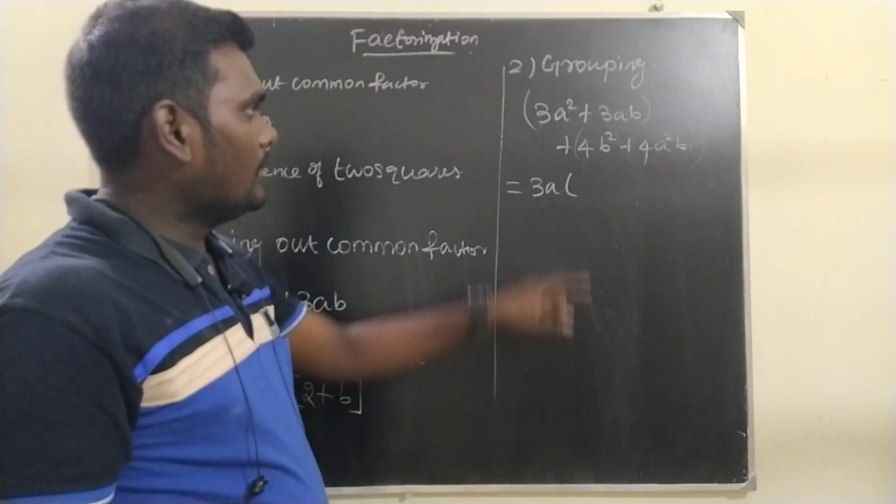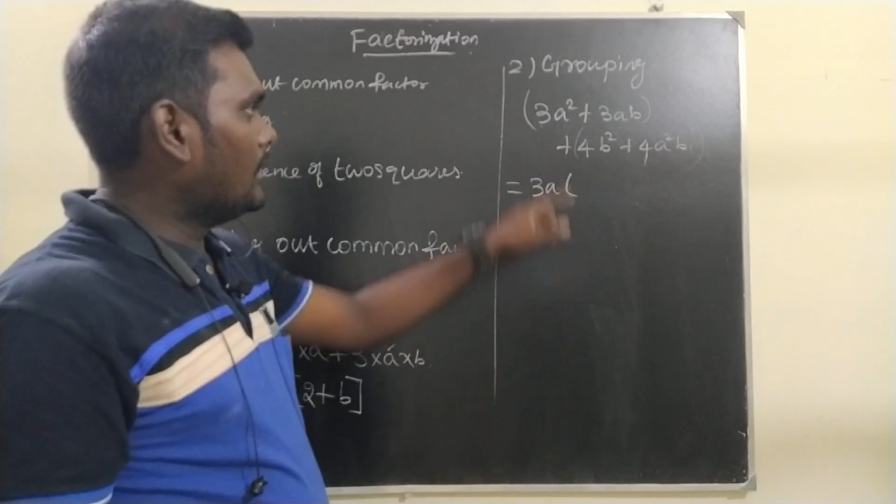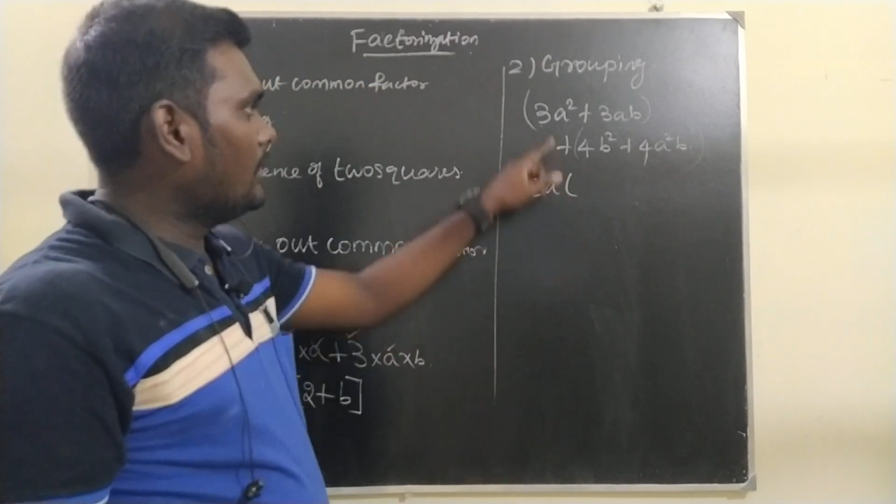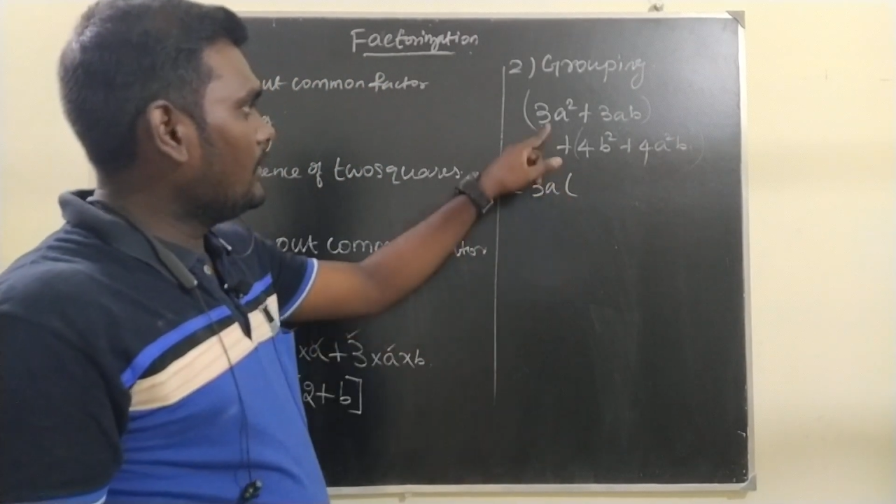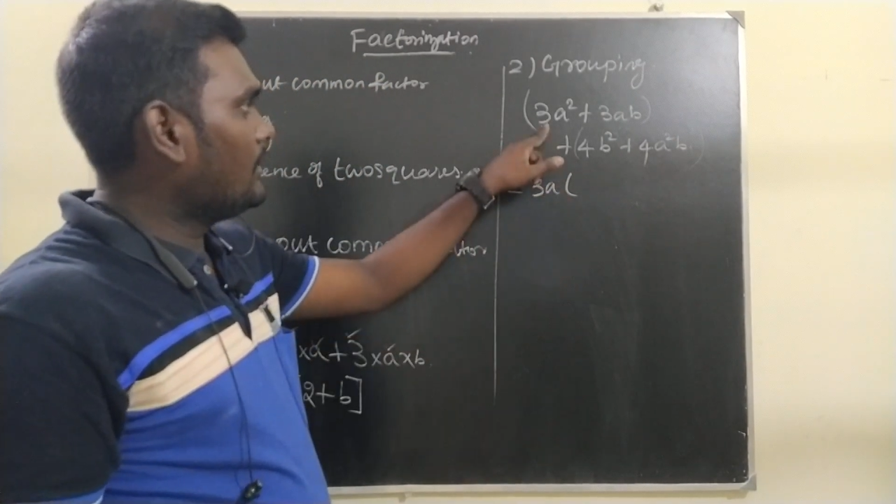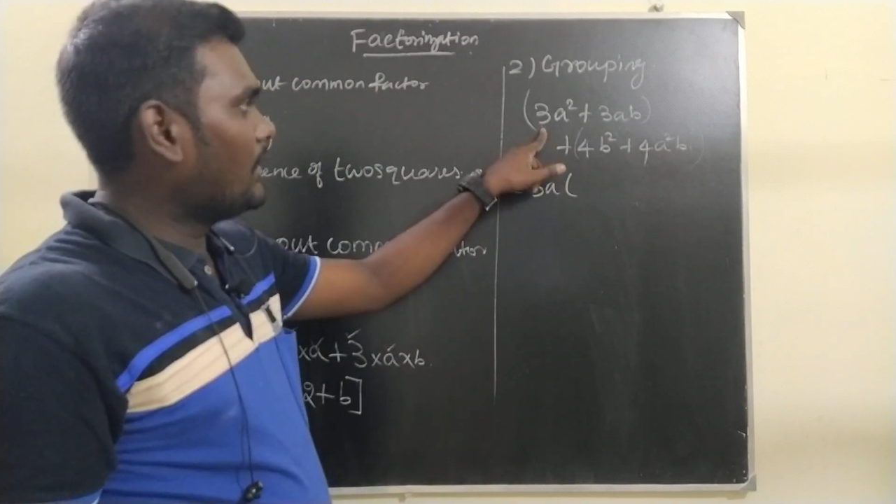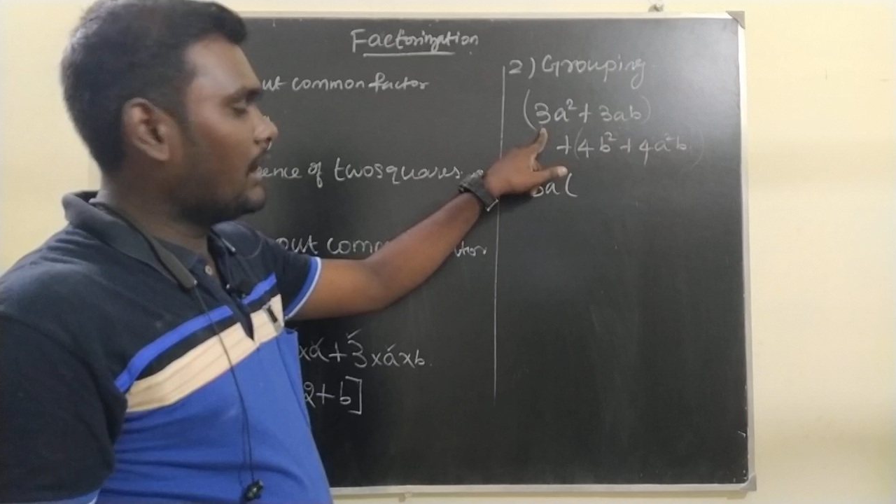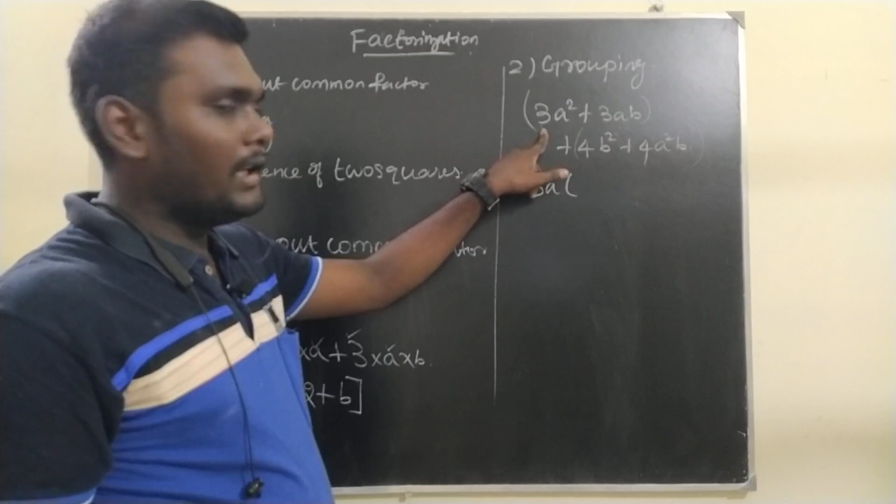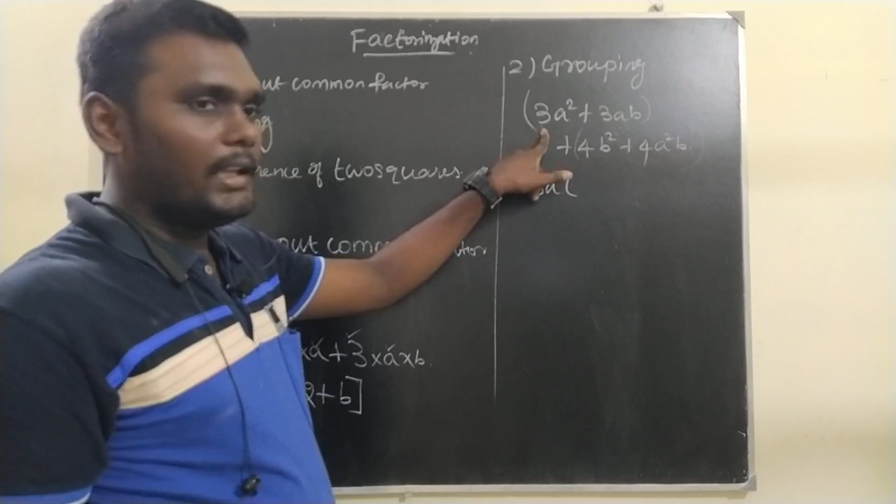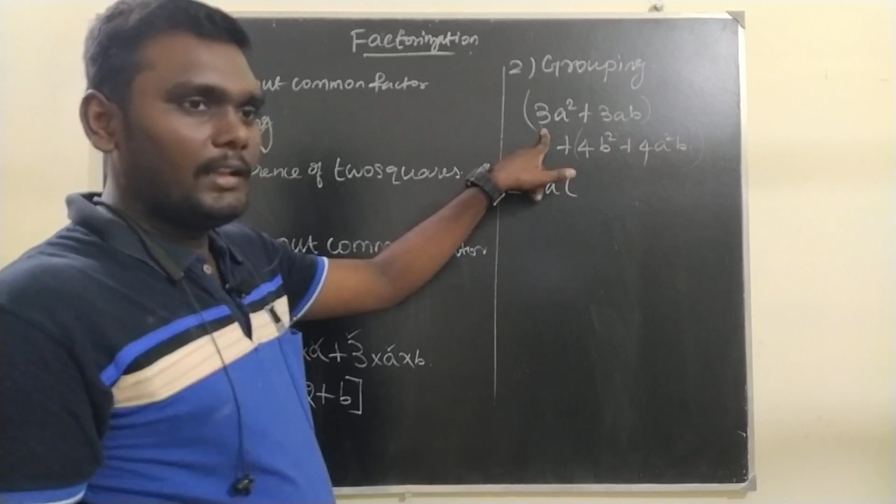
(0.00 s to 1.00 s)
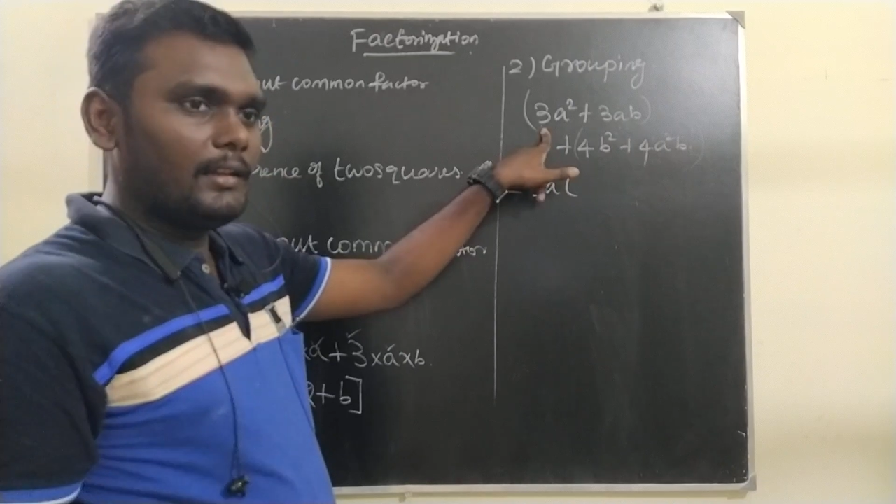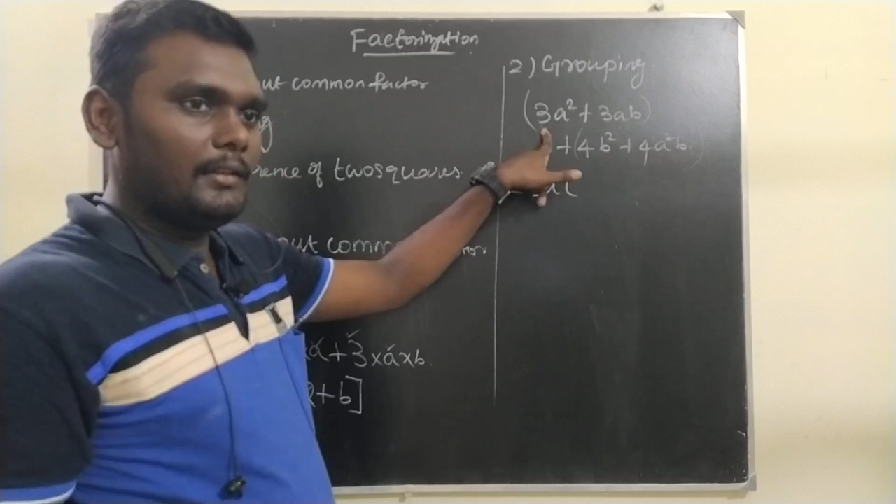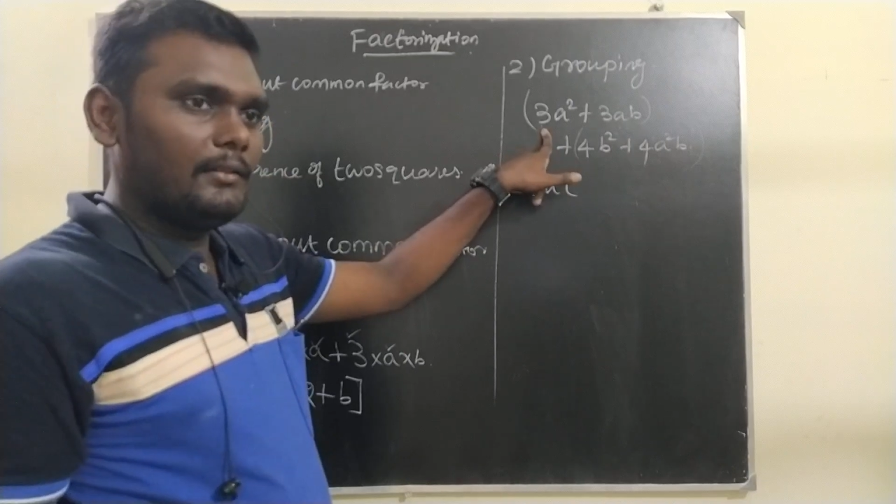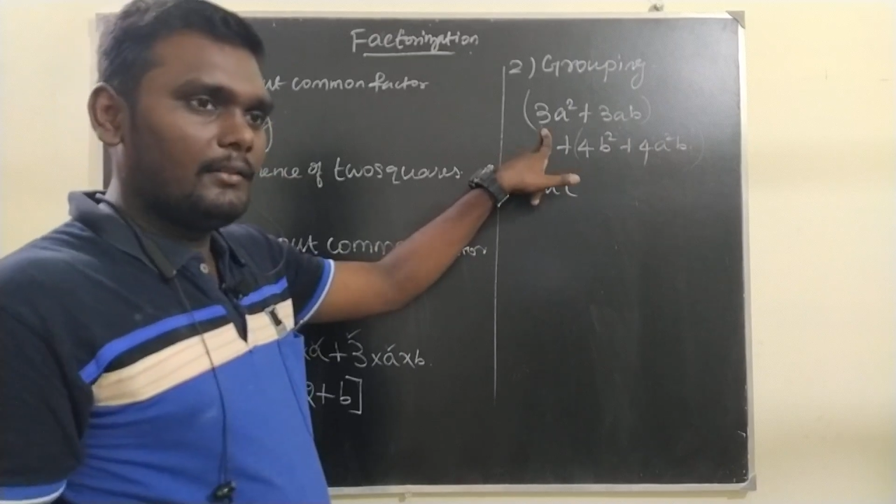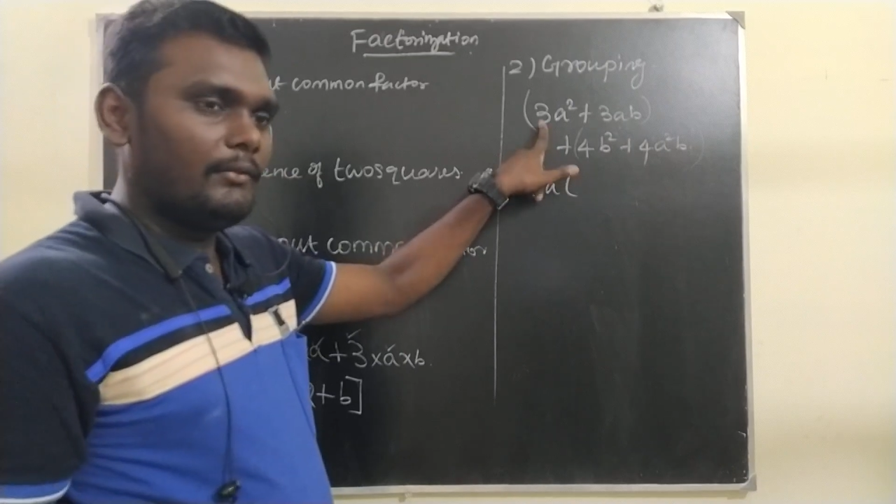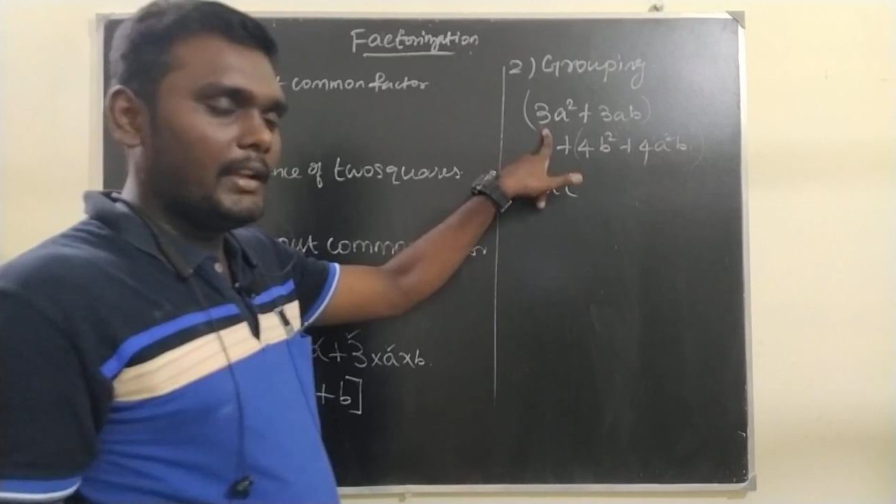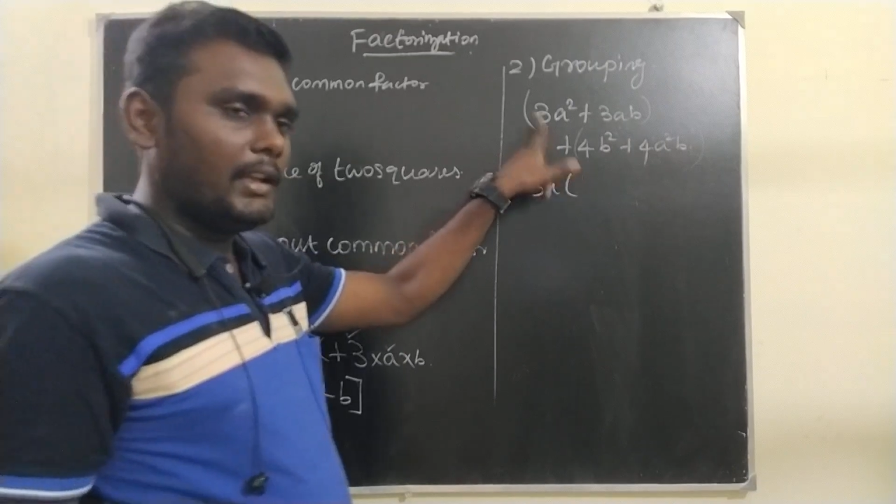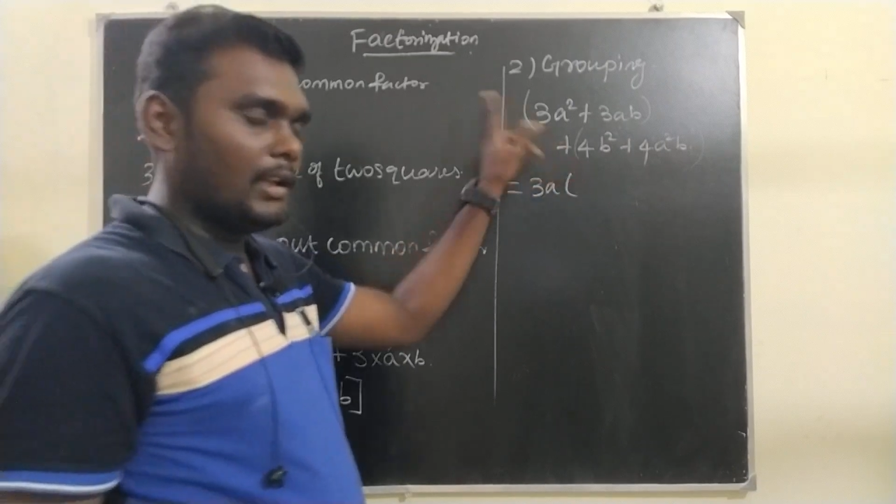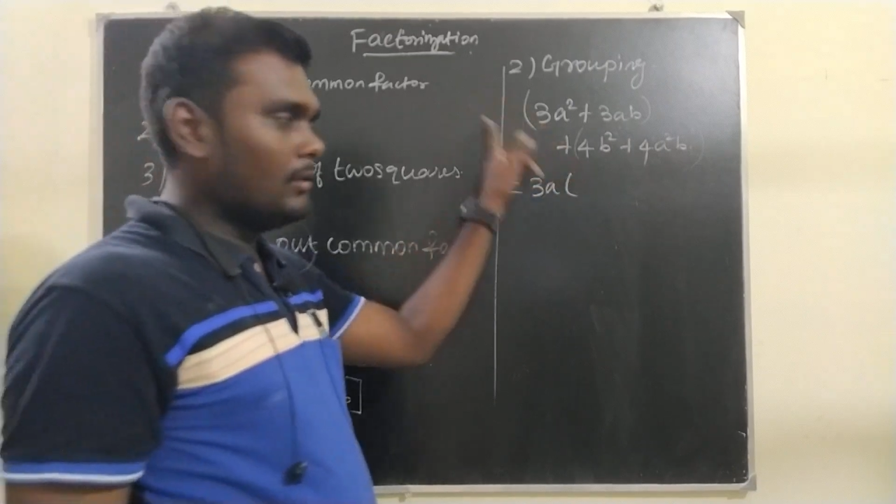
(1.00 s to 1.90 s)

Then 3 went